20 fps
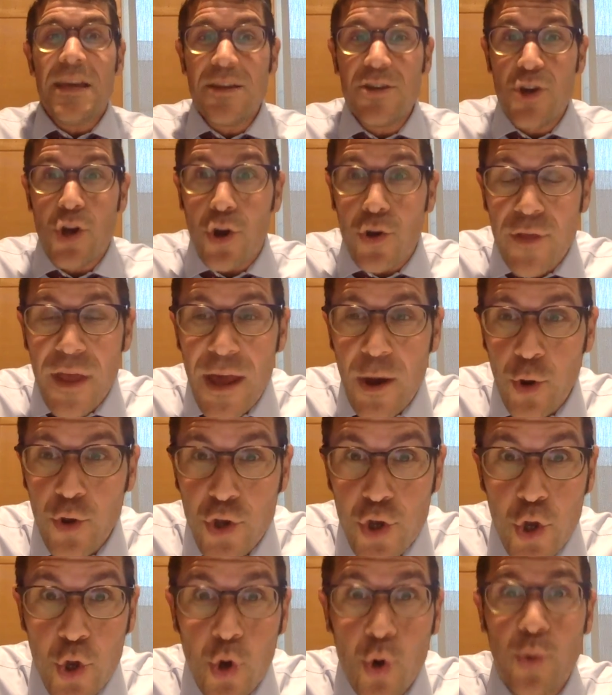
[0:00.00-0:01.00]

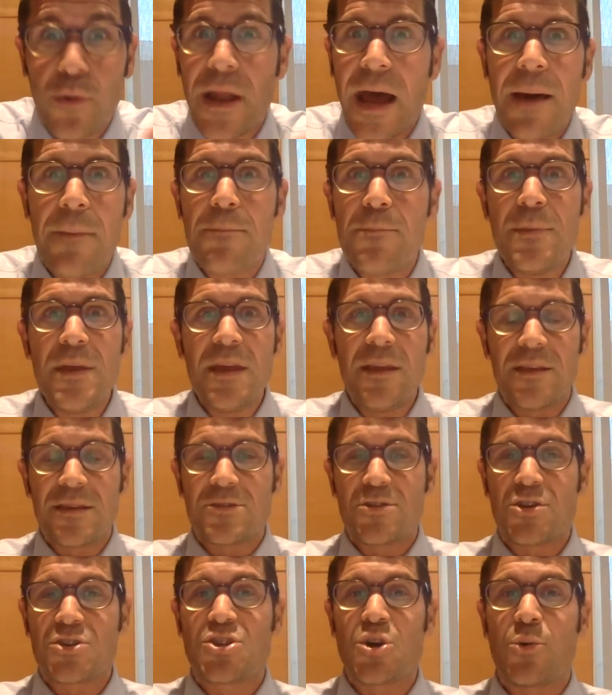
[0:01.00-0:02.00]
You, not me,
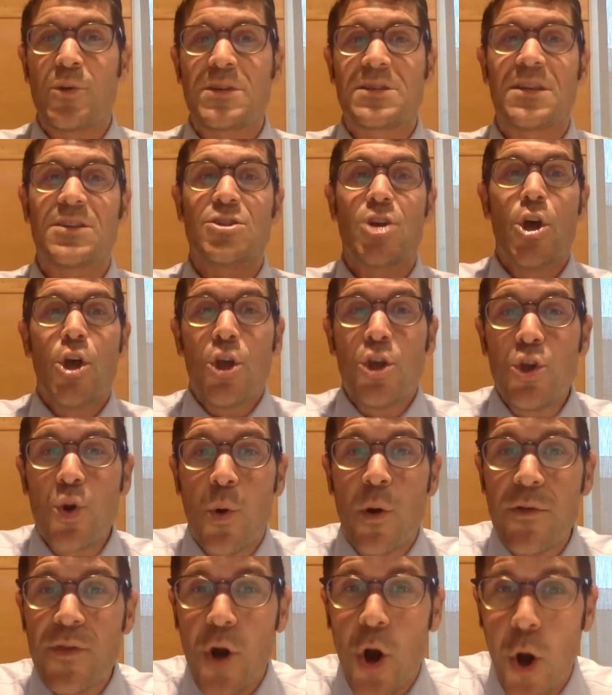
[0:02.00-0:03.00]
the Zona says,
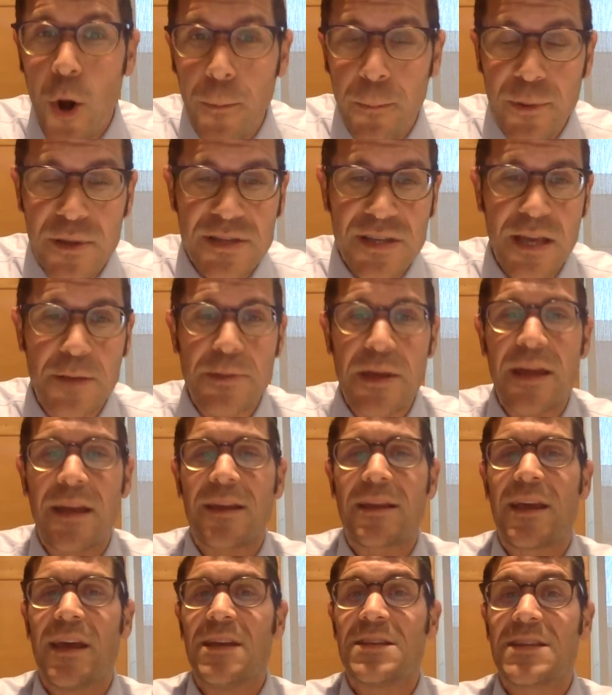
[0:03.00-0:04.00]
you're the hopeless case.
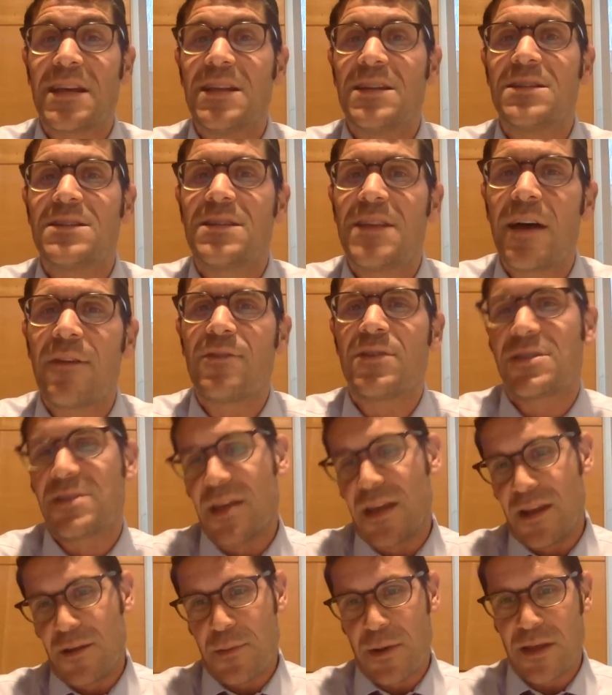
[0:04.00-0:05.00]
And he's
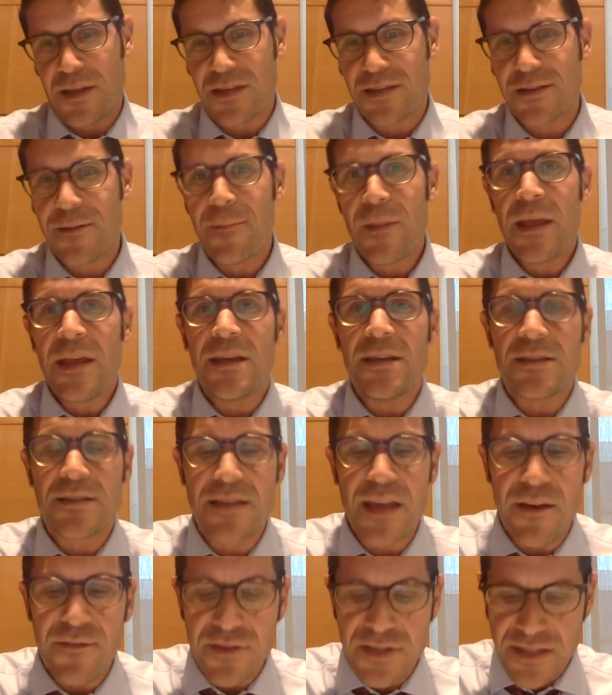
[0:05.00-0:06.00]
devastated by this. He's
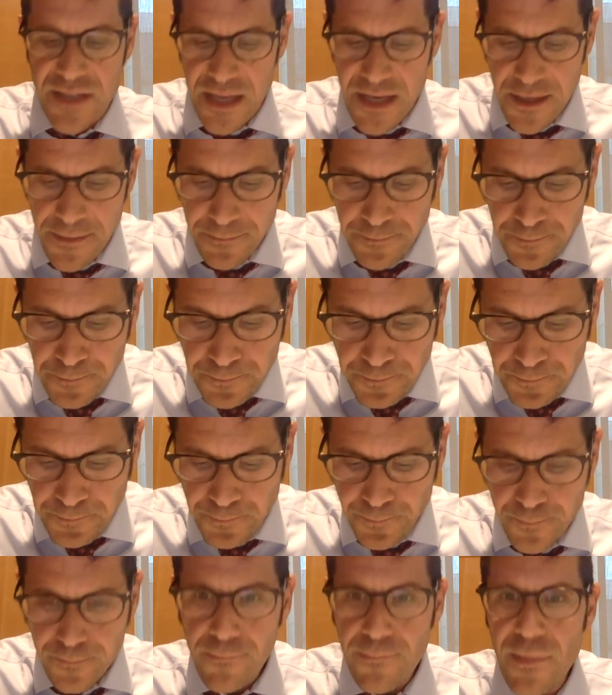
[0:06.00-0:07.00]
devastated
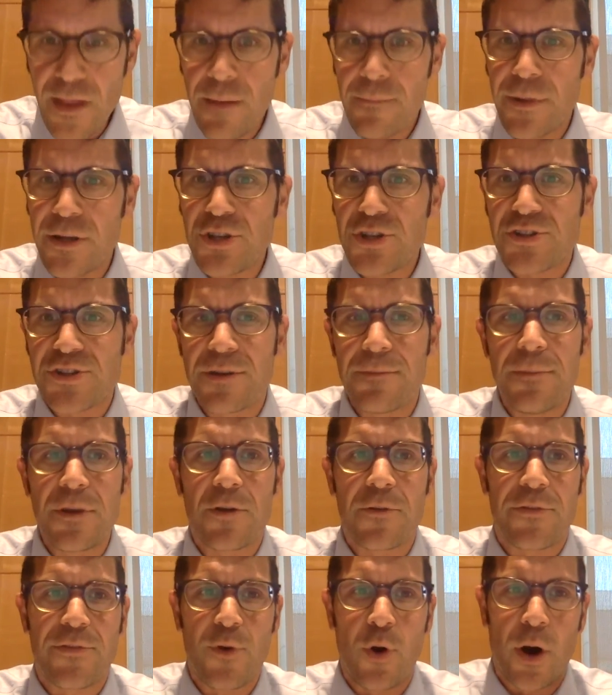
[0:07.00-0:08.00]
by just the
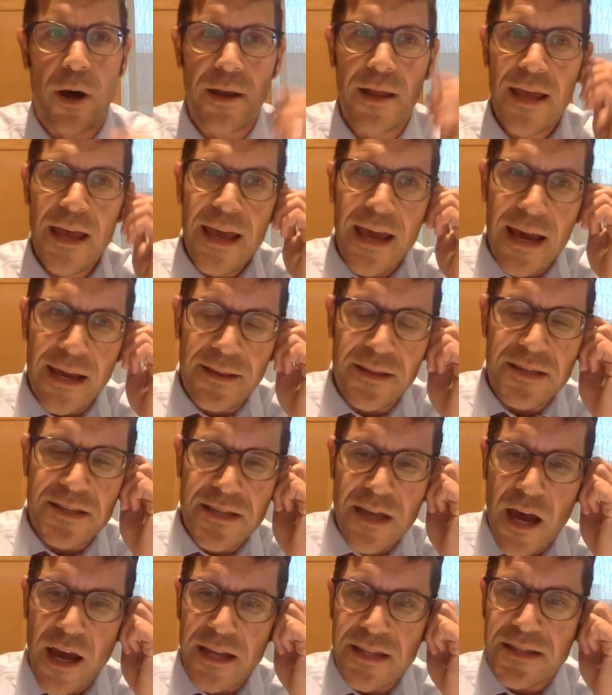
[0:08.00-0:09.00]
mere thought, and
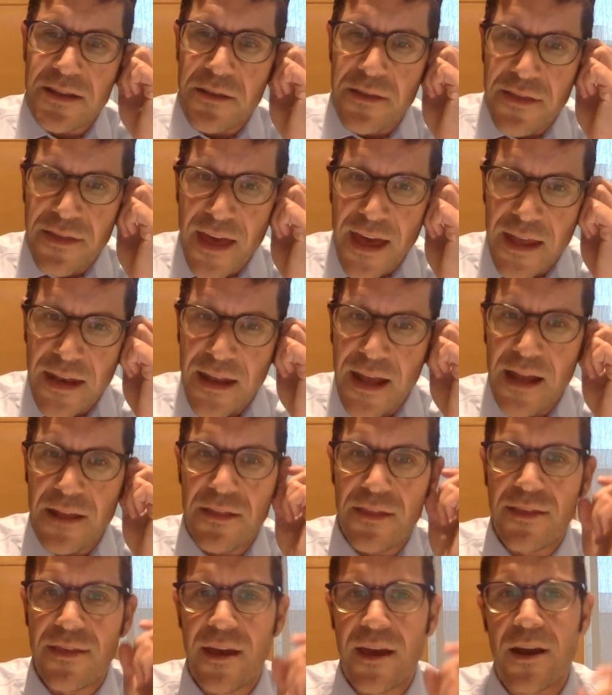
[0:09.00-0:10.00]
decides then
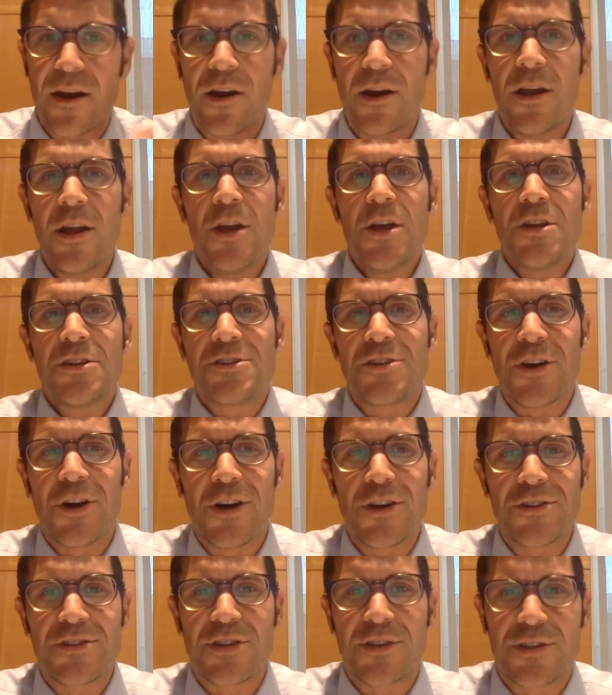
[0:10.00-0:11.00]
and there
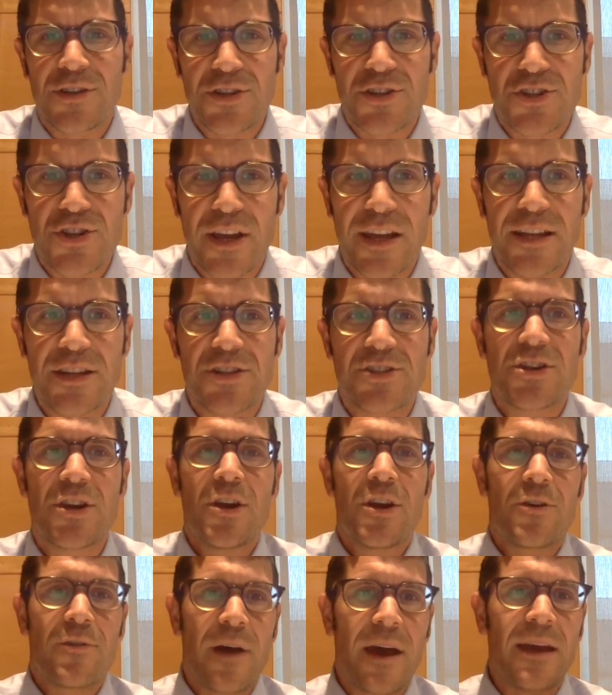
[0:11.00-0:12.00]
to change.
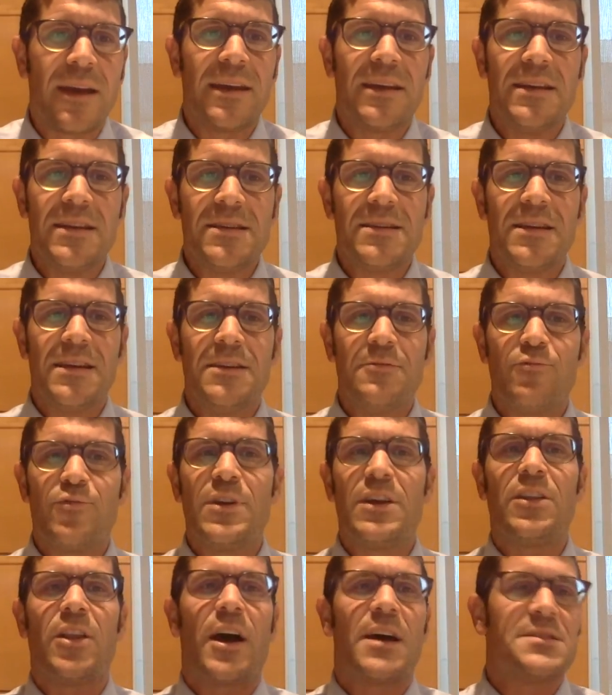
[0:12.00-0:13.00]
Right? He
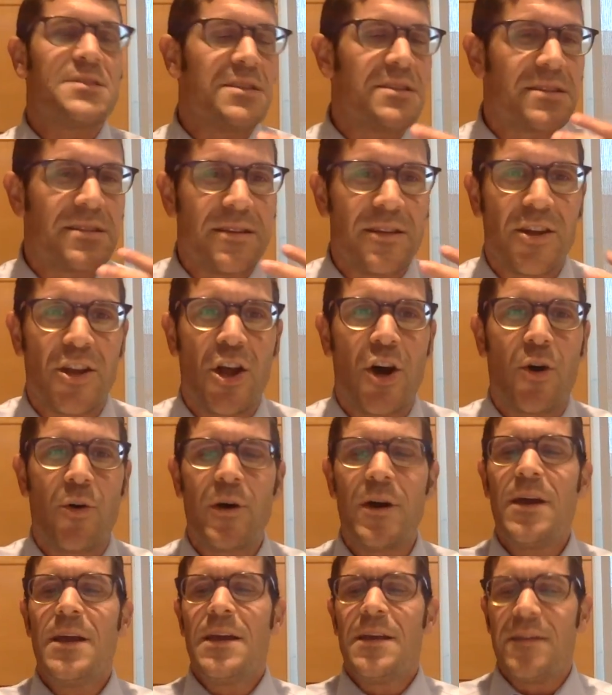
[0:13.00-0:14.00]
realizes,
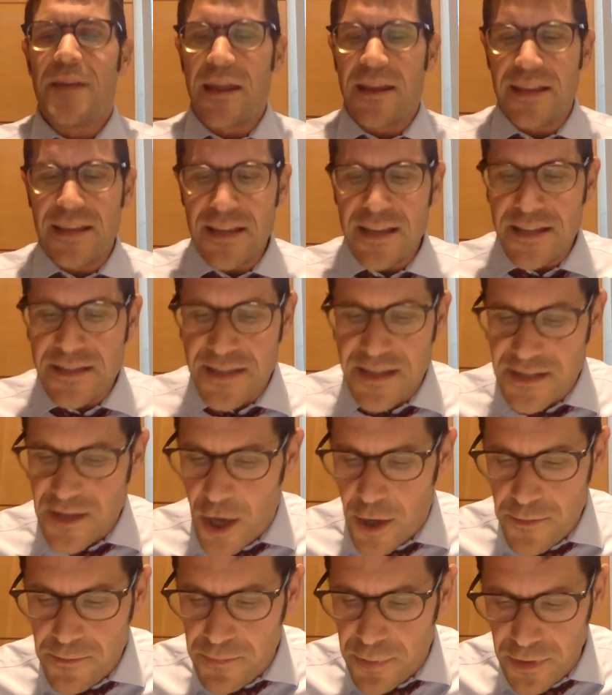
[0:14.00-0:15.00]
that he is this
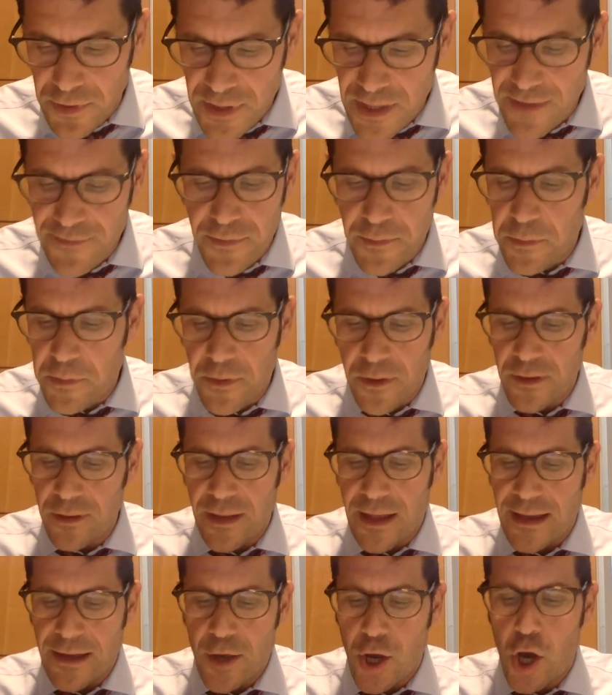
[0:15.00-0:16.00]
unbelievable,
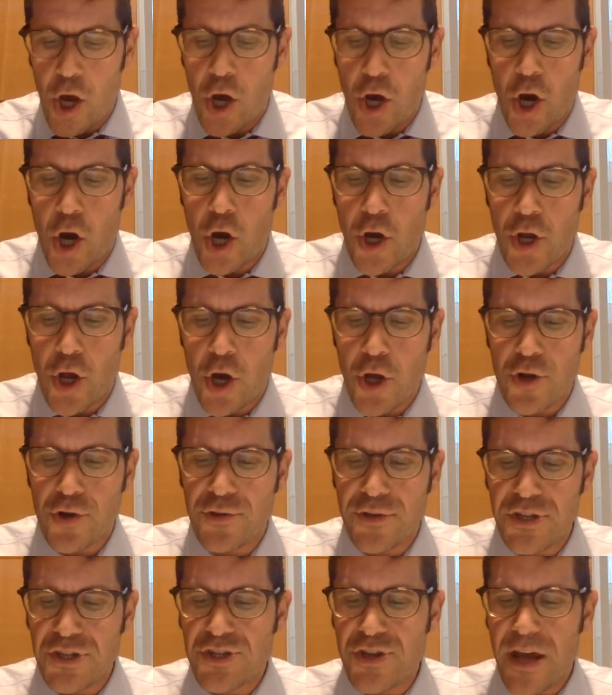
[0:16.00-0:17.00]
like utter
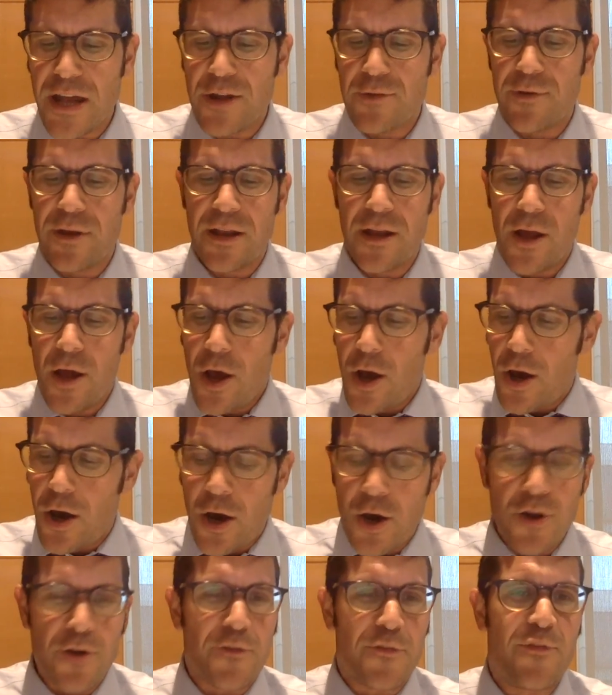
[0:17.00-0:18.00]
degenerate,
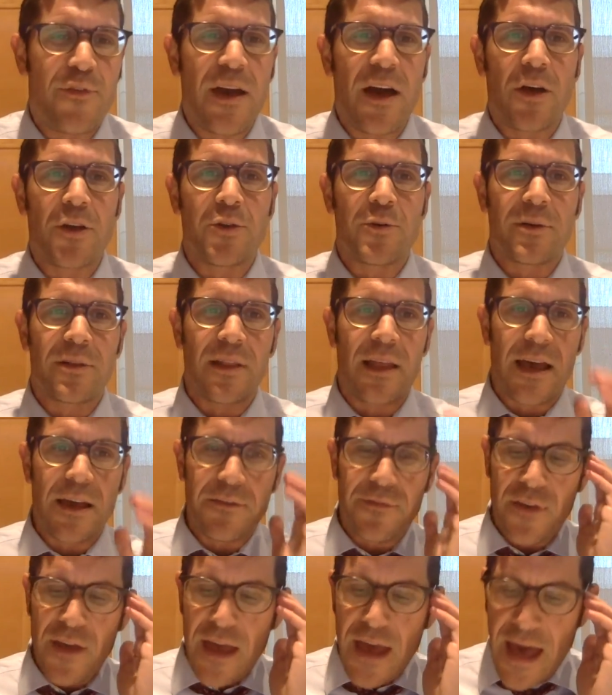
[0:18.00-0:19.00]
utter failure in
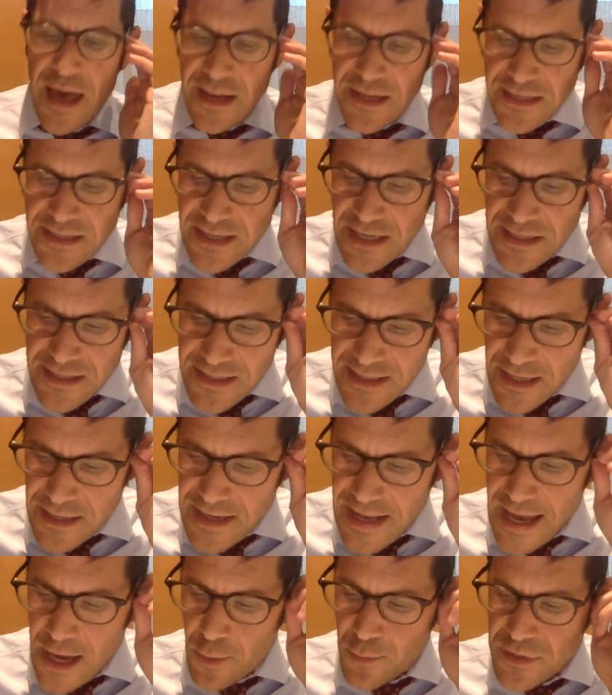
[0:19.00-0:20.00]
life. And he says that
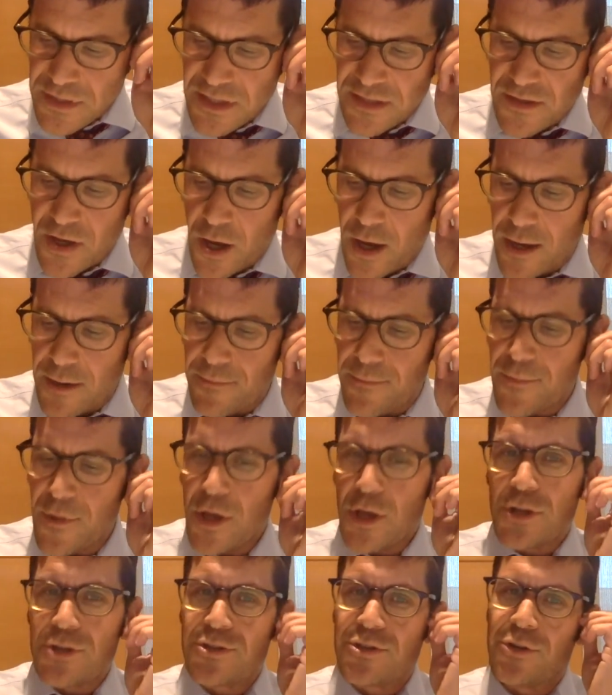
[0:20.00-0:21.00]
now is the time
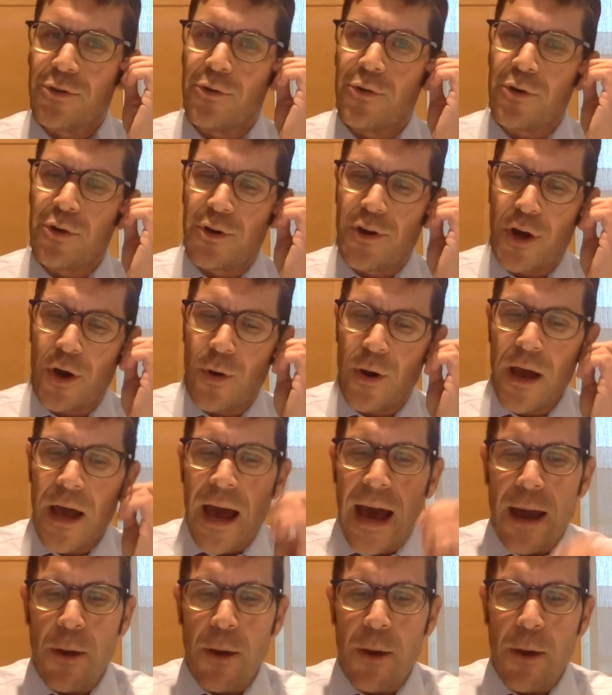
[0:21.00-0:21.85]
to go.